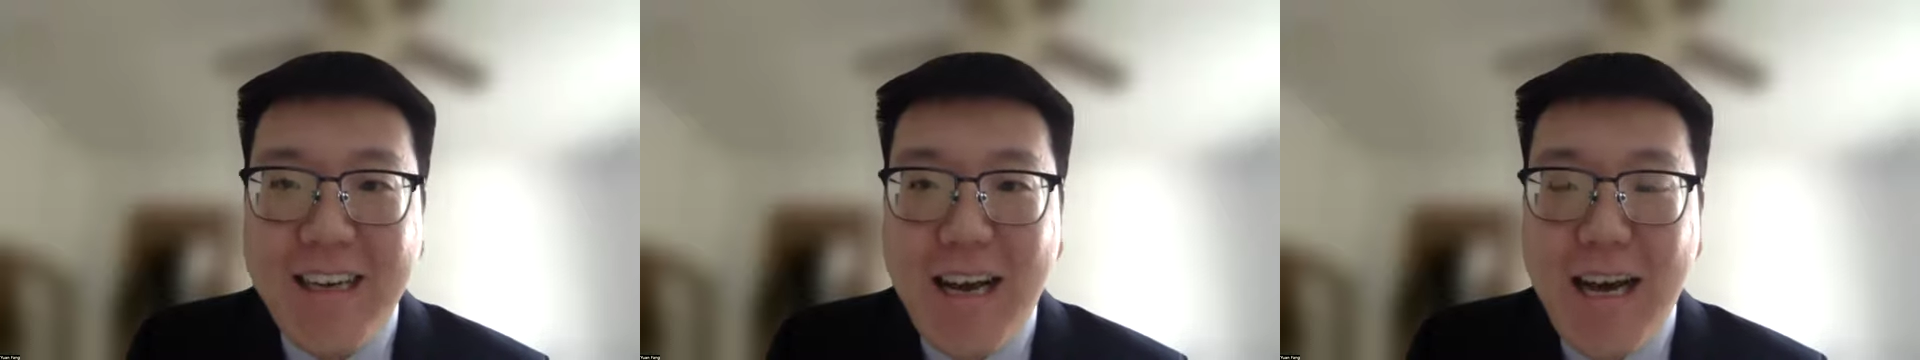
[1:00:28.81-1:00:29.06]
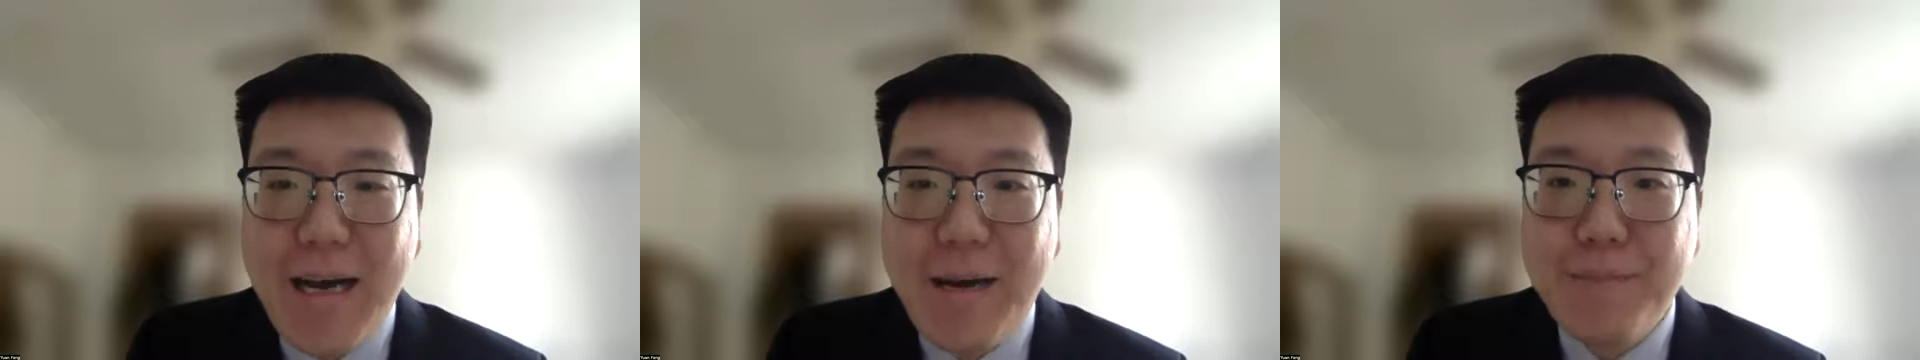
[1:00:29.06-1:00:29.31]

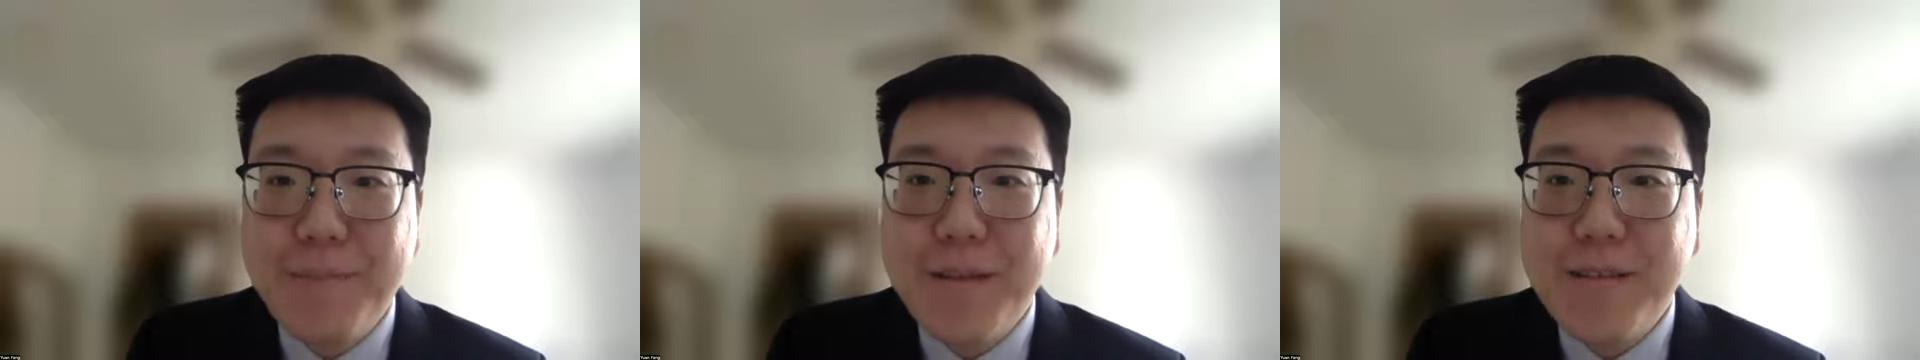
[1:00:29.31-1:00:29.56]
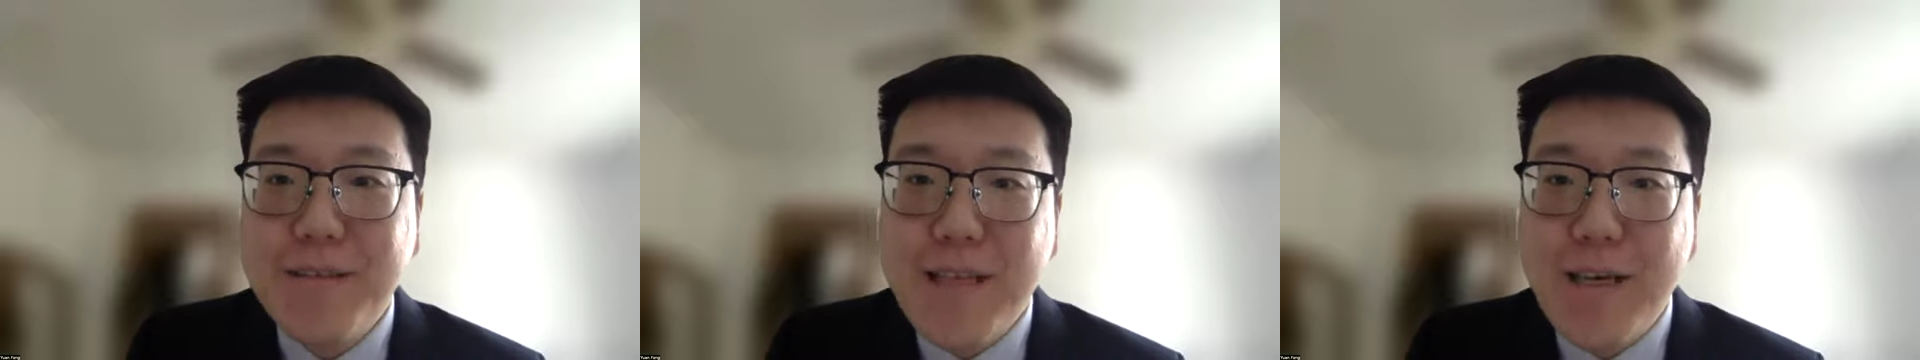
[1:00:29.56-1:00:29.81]

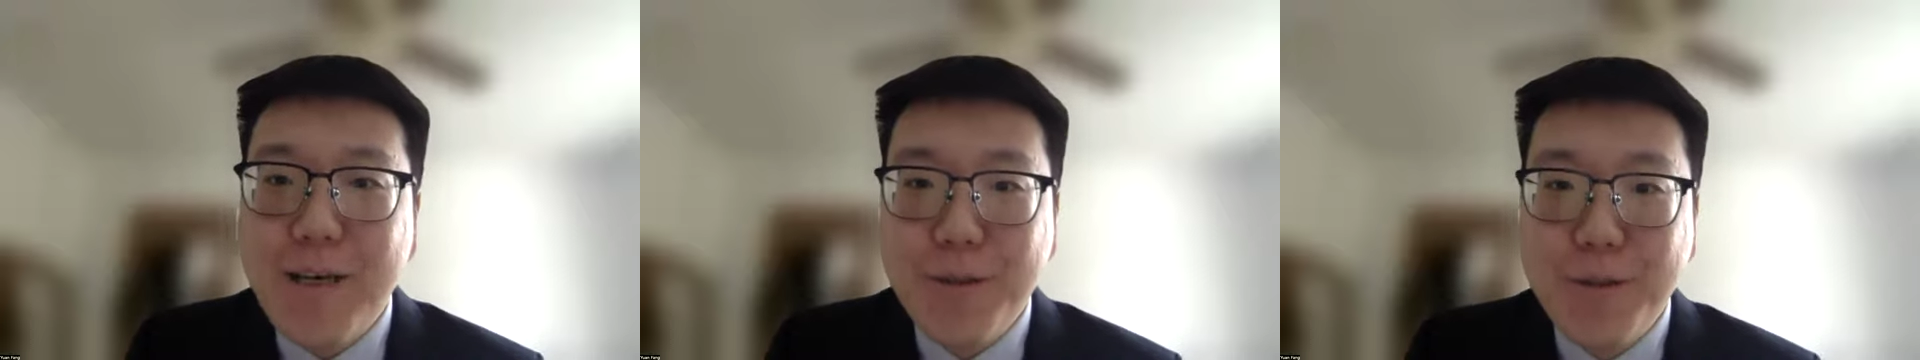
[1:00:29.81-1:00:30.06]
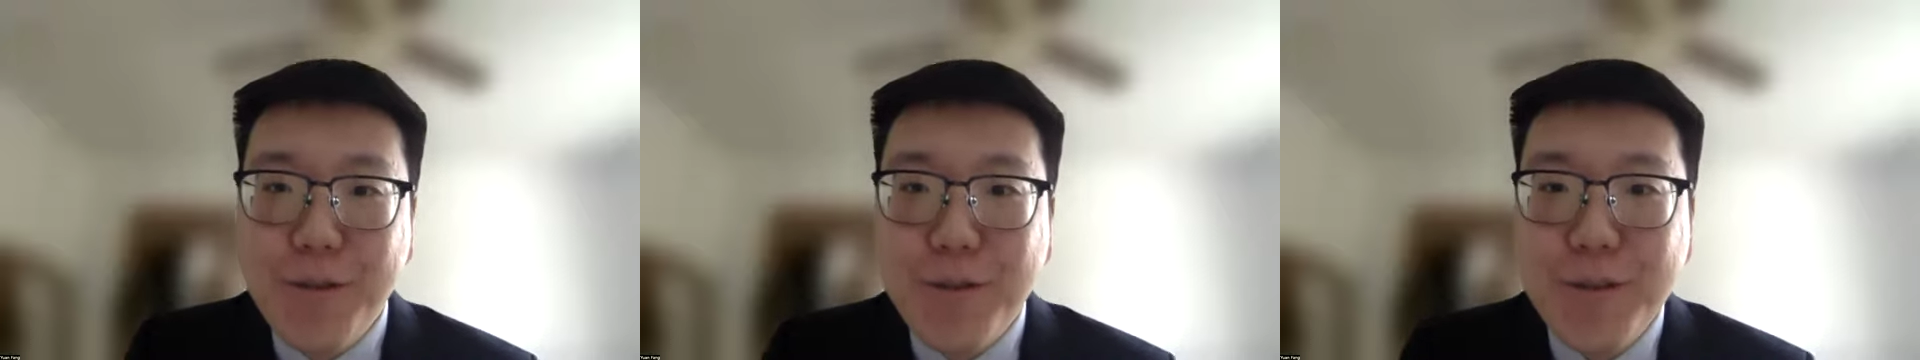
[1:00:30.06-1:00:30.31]

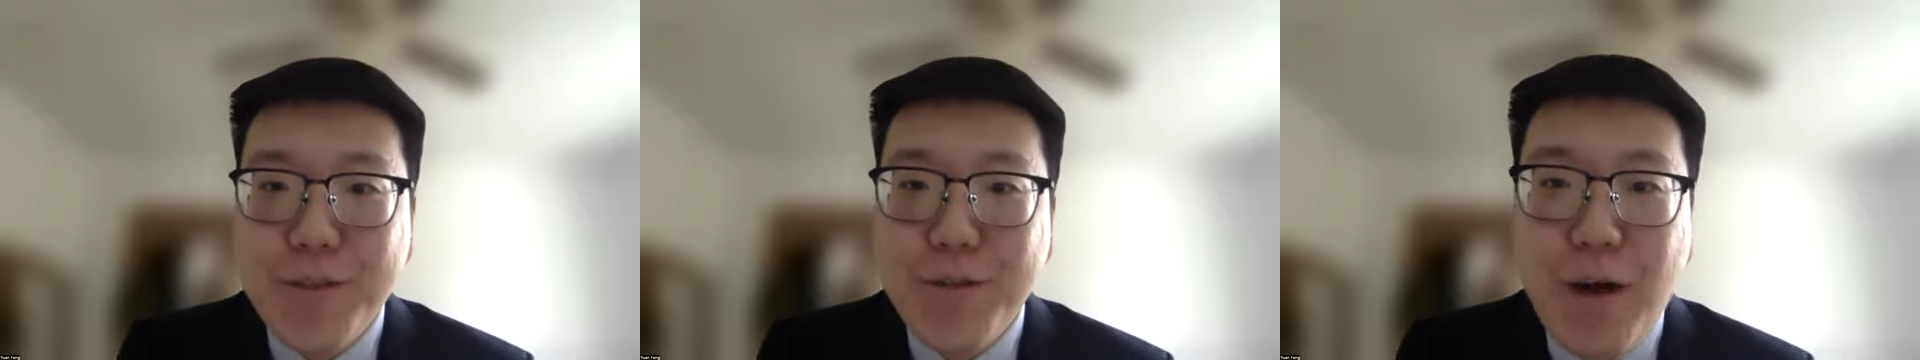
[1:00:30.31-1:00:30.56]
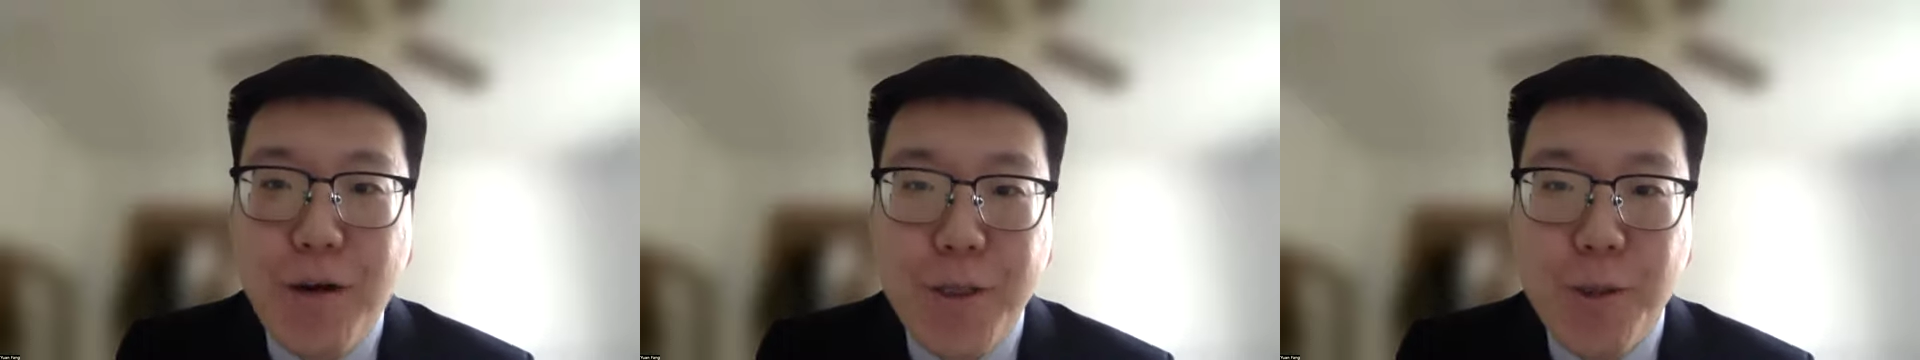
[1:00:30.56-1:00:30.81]
So
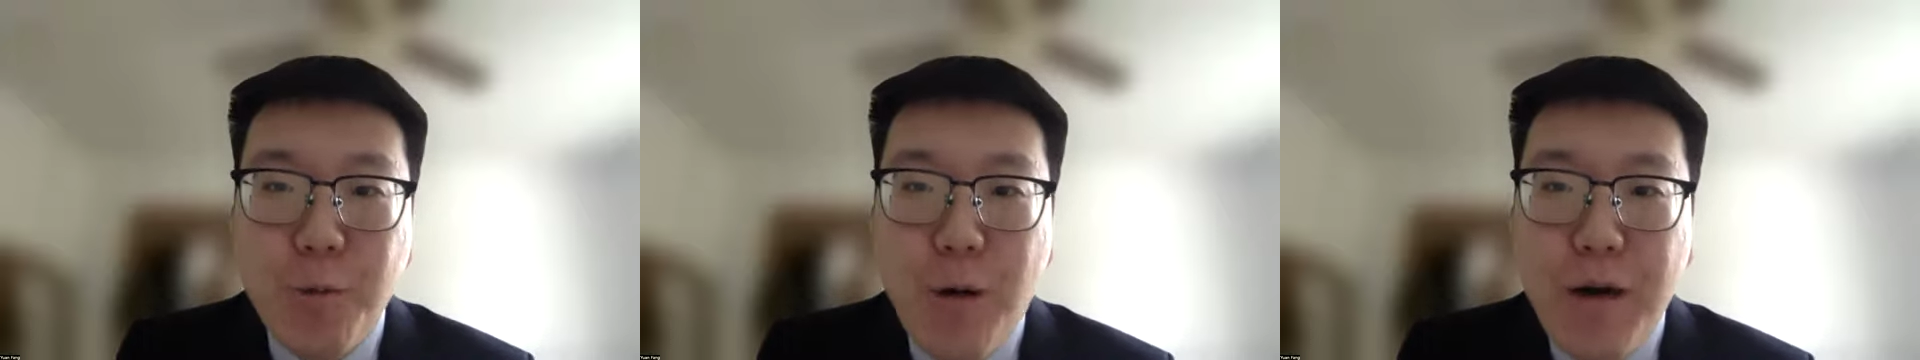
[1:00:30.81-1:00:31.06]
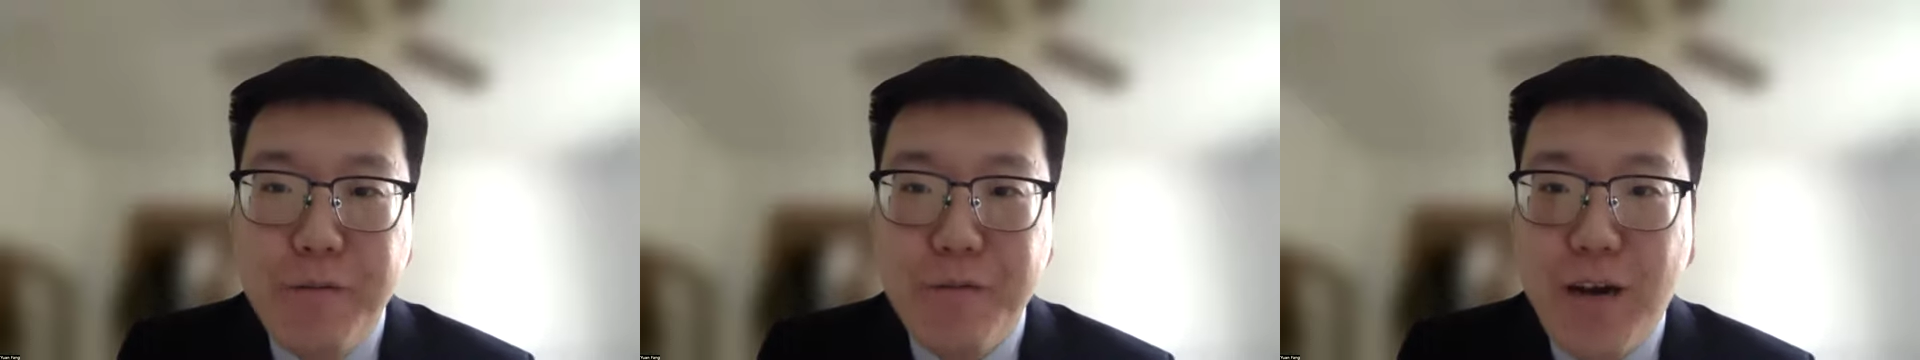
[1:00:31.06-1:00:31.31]
Article
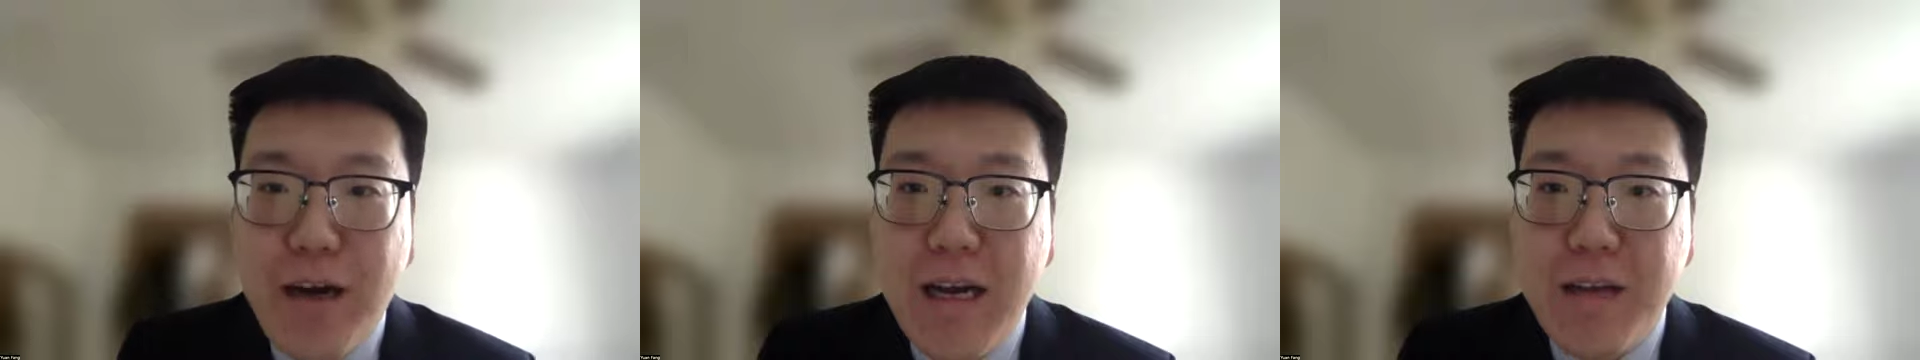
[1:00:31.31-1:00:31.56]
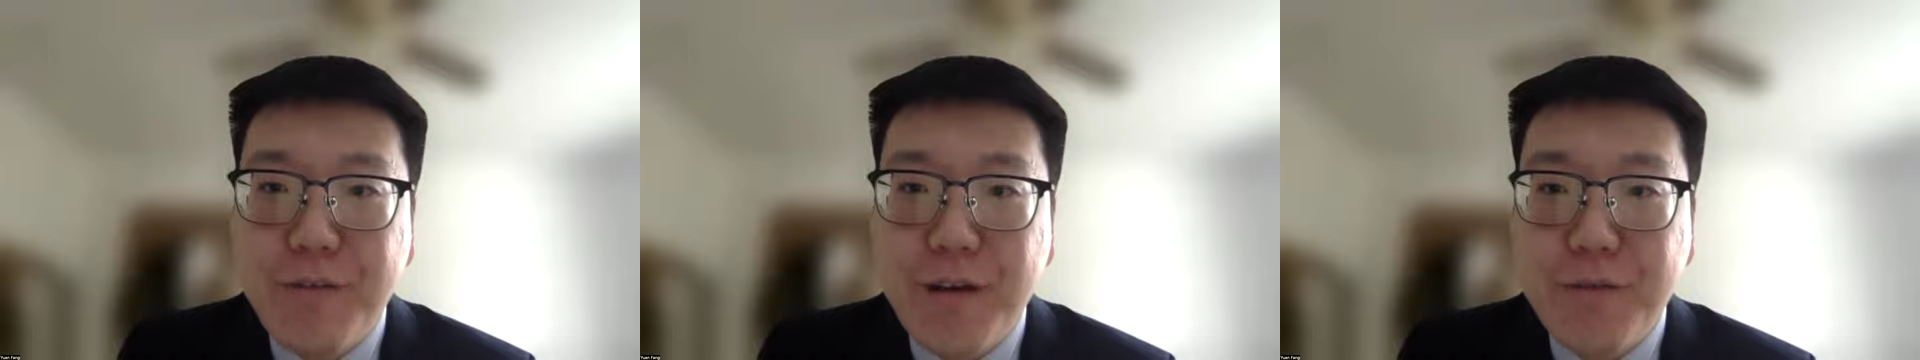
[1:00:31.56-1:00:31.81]

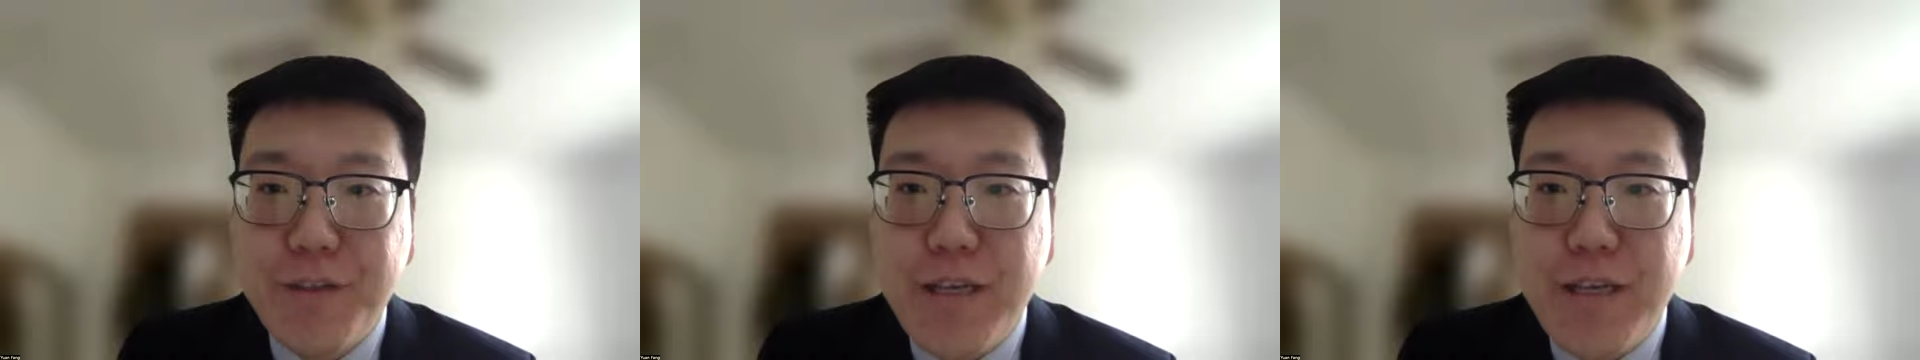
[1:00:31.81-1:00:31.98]
1.5 of